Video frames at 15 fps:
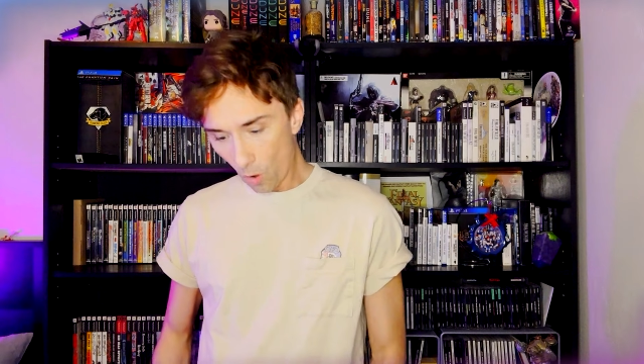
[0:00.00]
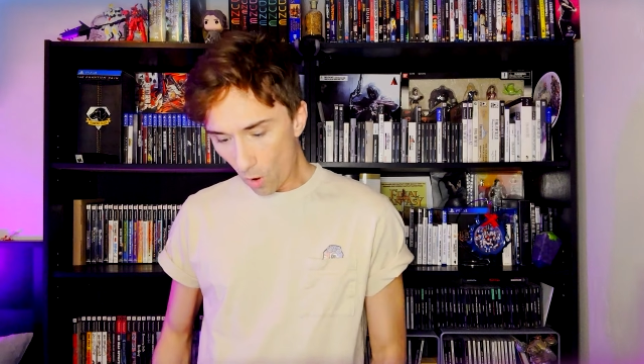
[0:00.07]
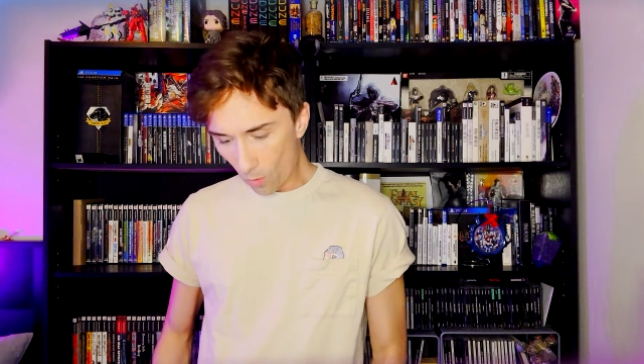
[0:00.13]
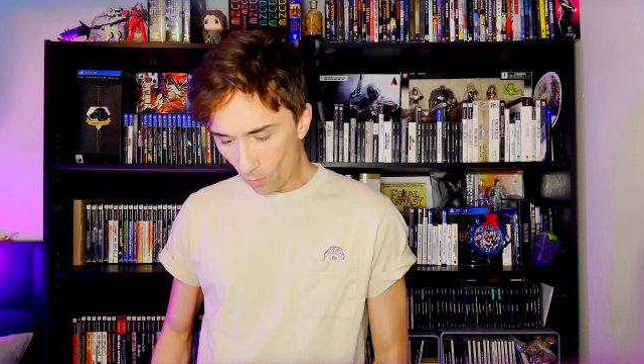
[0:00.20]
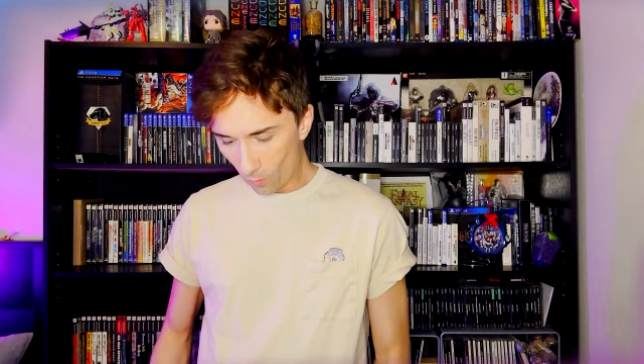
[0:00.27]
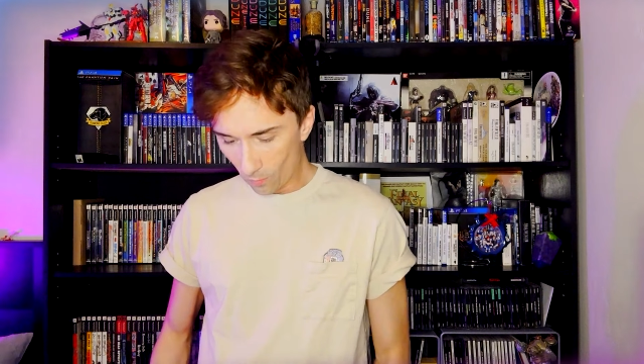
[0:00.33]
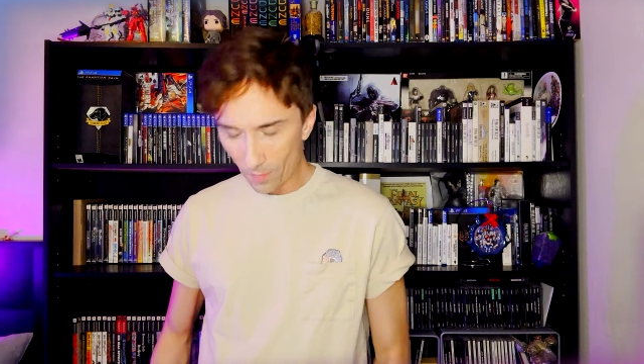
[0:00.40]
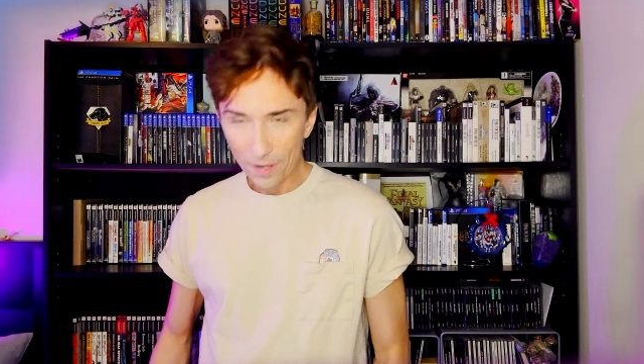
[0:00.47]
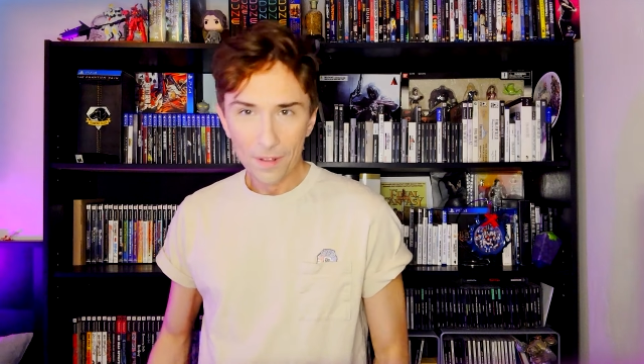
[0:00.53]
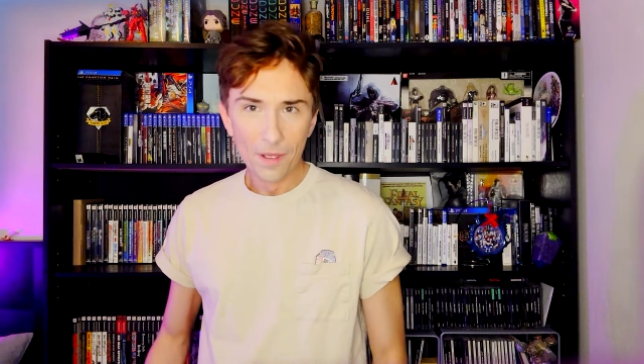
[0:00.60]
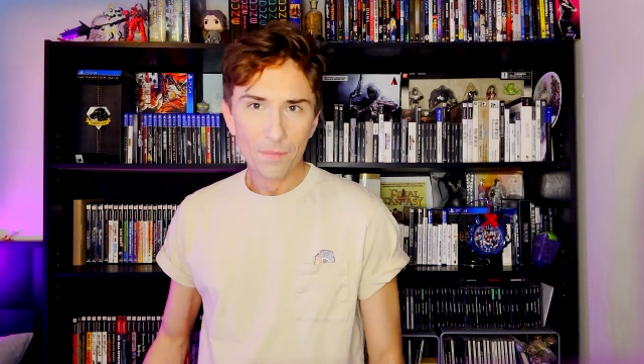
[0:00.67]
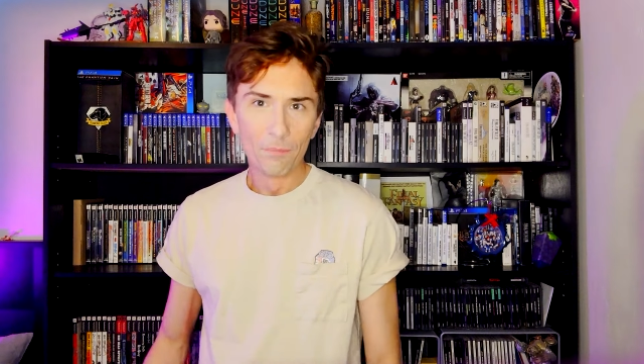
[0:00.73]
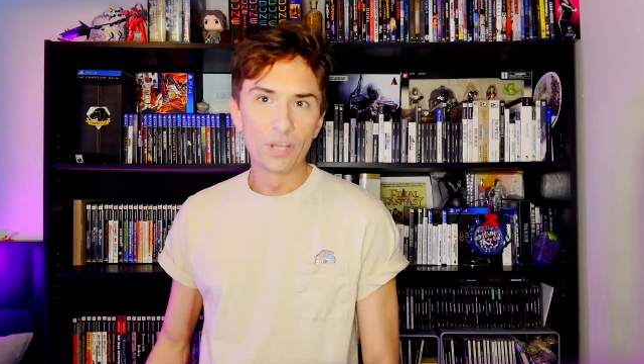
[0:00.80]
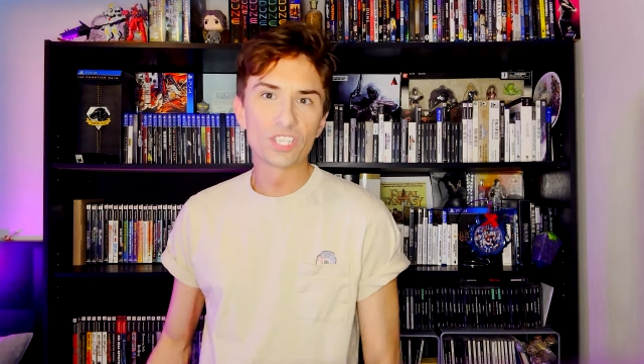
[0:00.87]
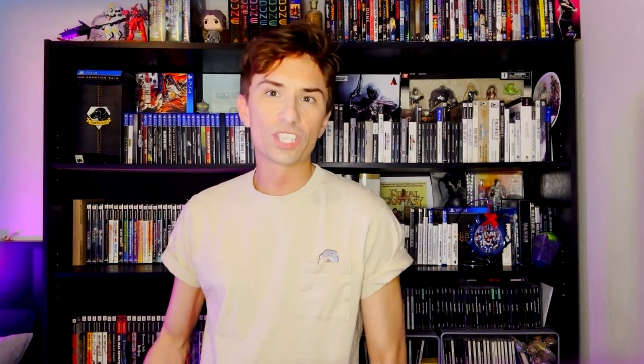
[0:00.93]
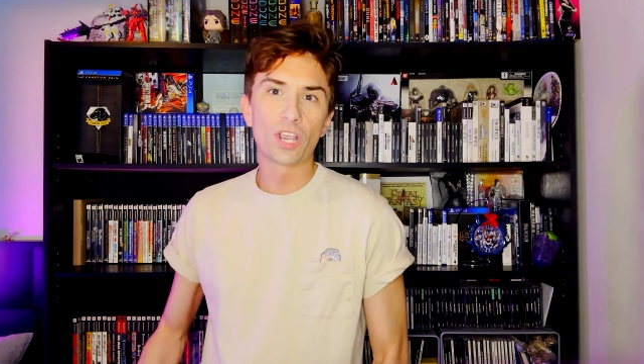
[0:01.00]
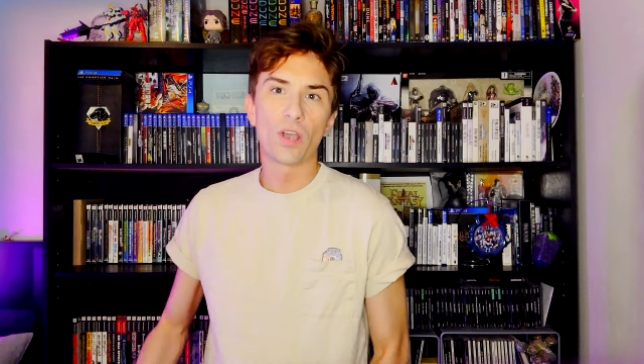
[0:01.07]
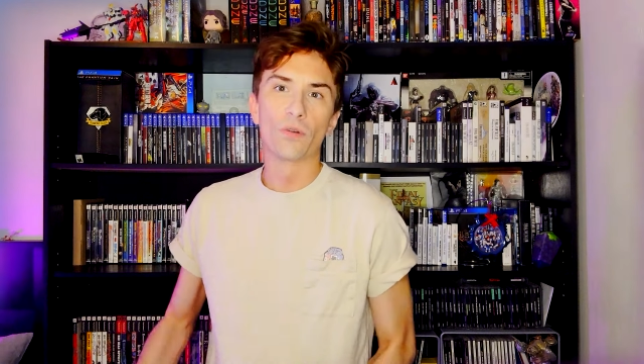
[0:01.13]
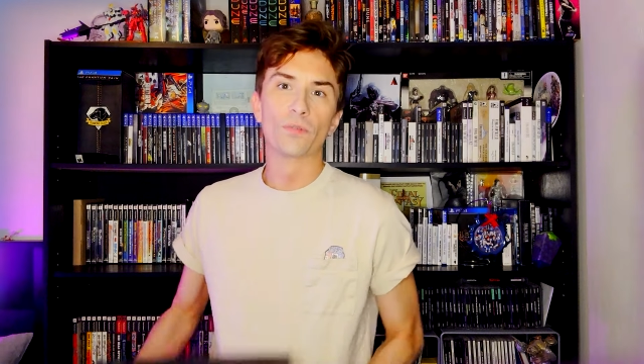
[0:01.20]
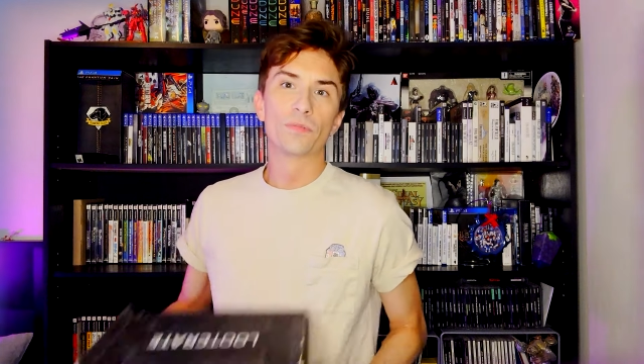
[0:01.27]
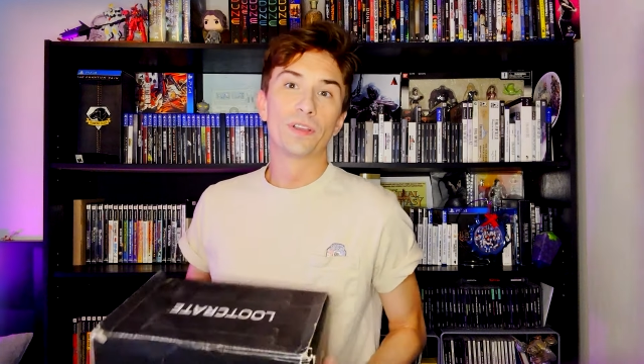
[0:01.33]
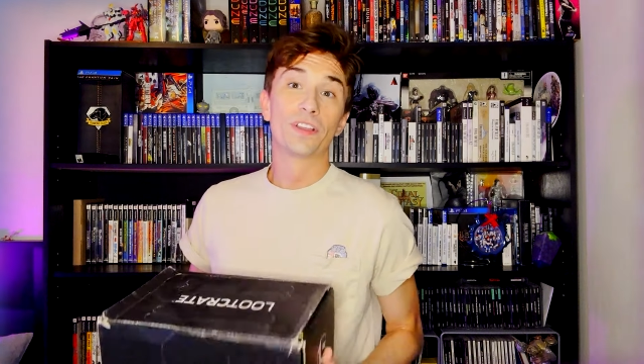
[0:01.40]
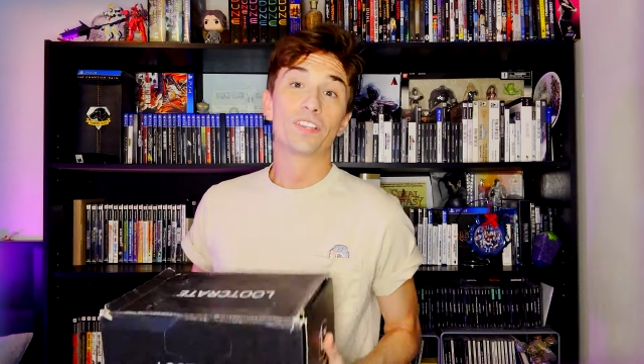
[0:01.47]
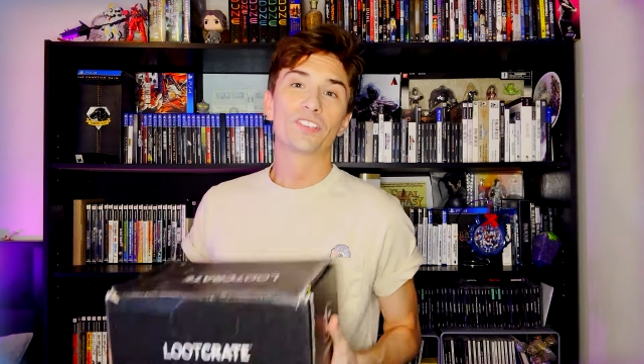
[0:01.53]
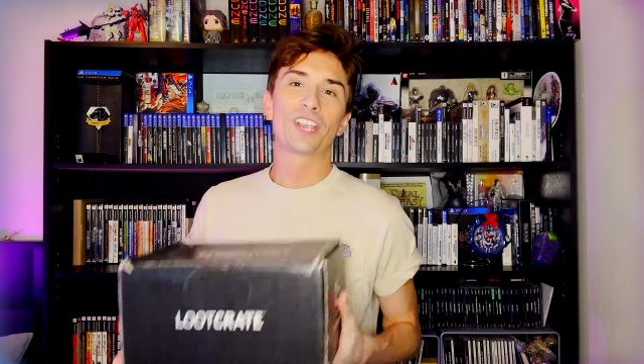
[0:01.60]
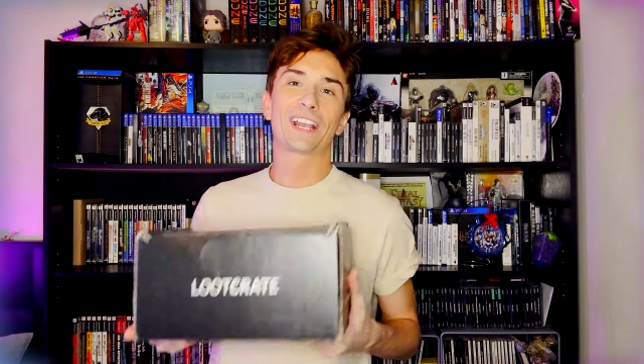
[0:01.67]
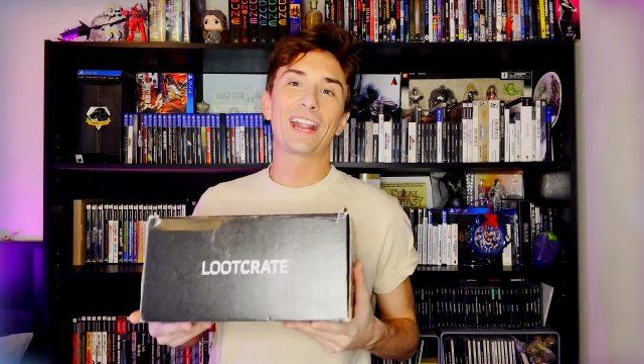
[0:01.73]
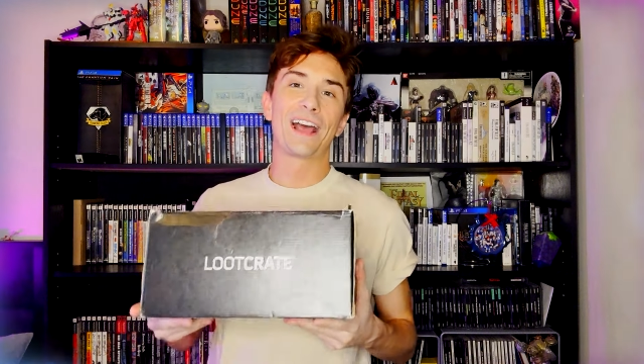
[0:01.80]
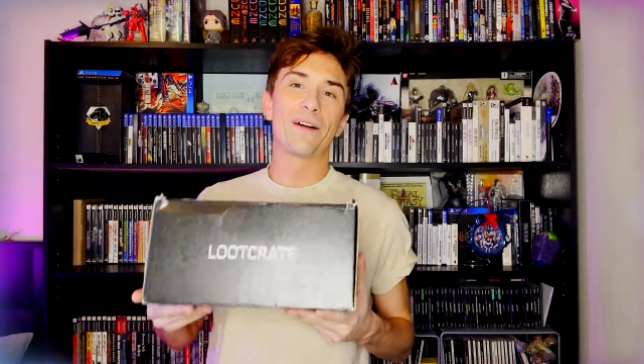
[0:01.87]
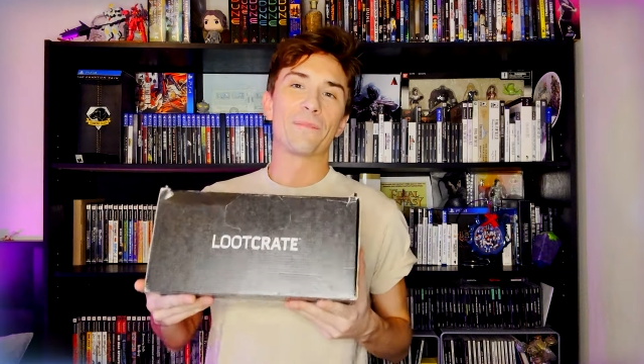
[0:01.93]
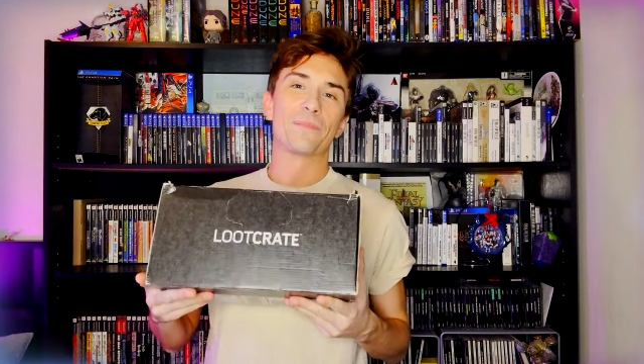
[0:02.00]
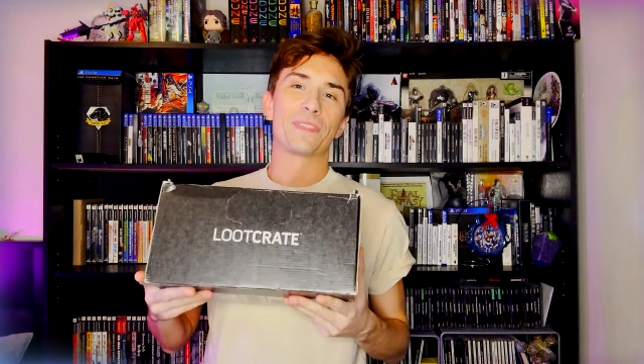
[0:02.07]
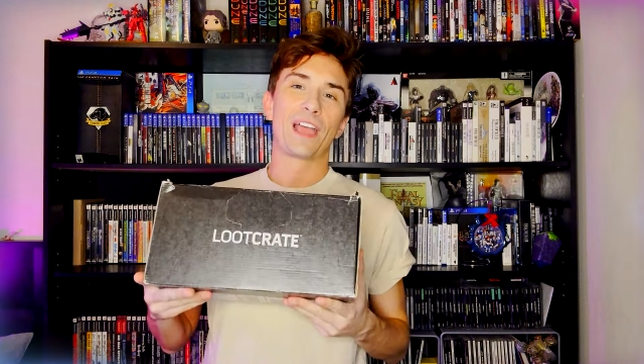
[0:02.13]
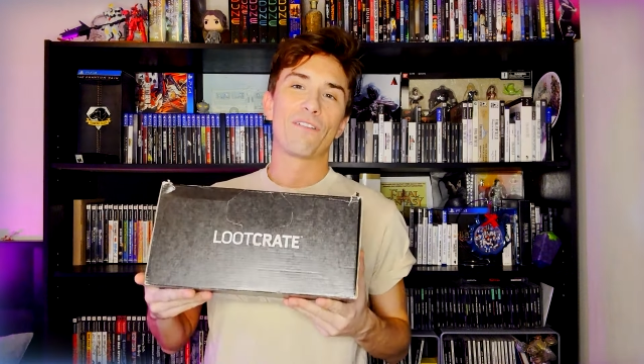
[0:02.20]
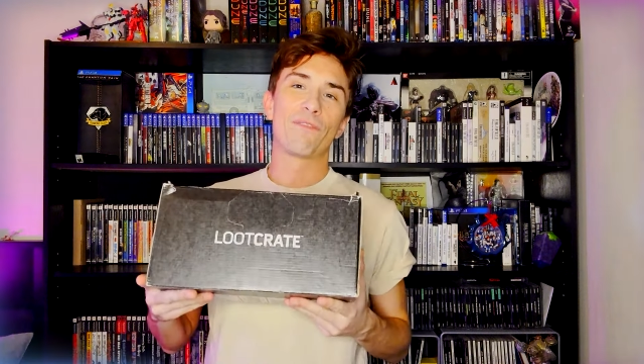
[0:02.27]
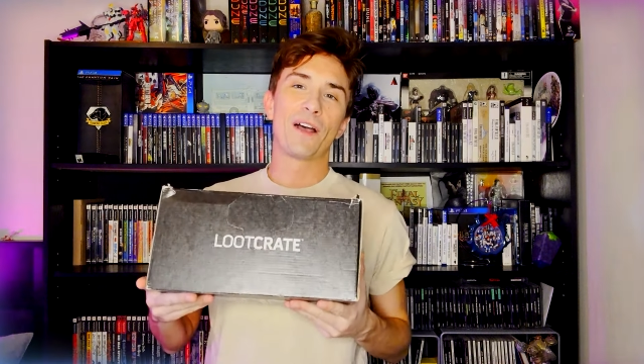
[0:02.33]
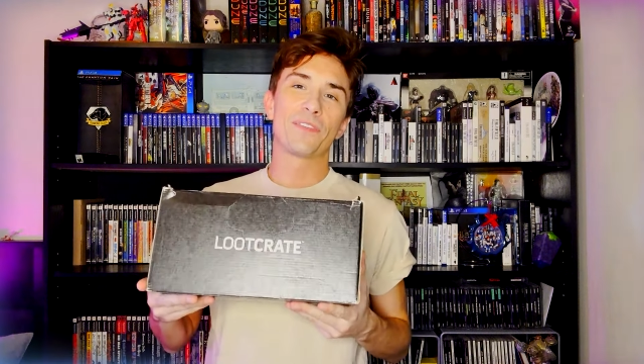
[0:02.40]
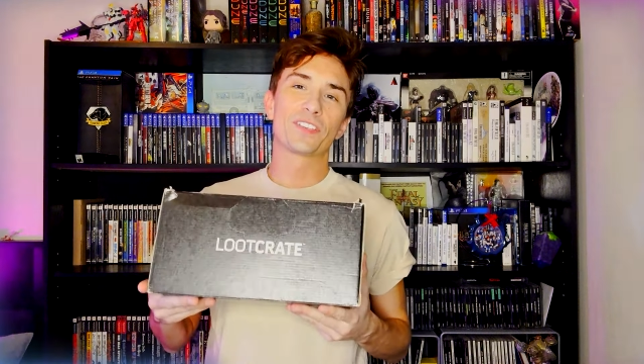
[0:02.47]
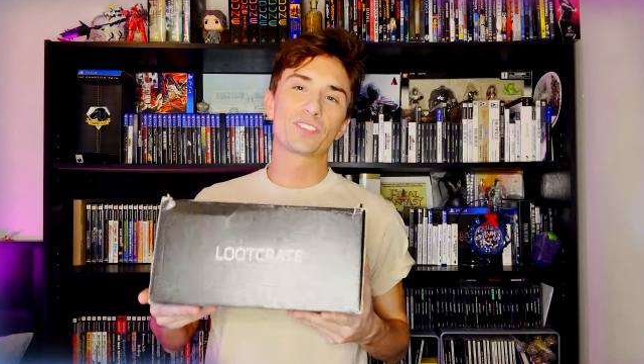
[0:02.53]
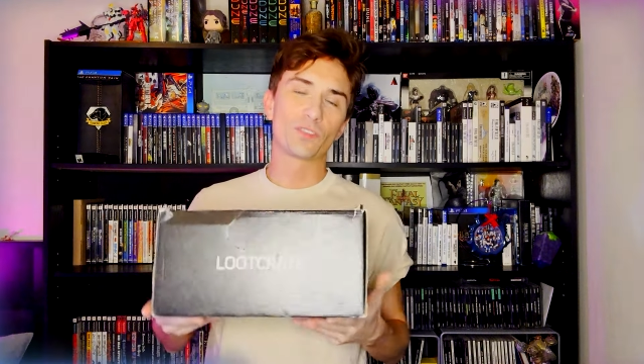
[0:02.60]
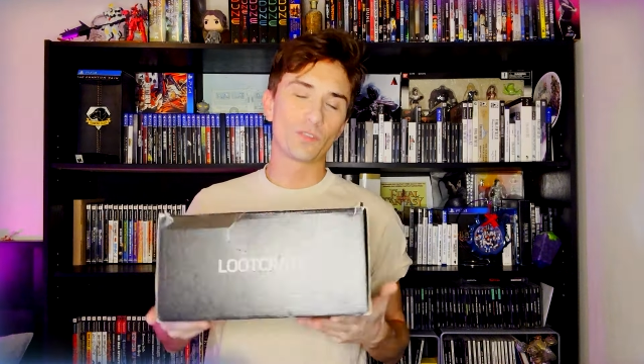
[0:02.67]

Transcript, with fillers: Woo! But so, check it out. I found this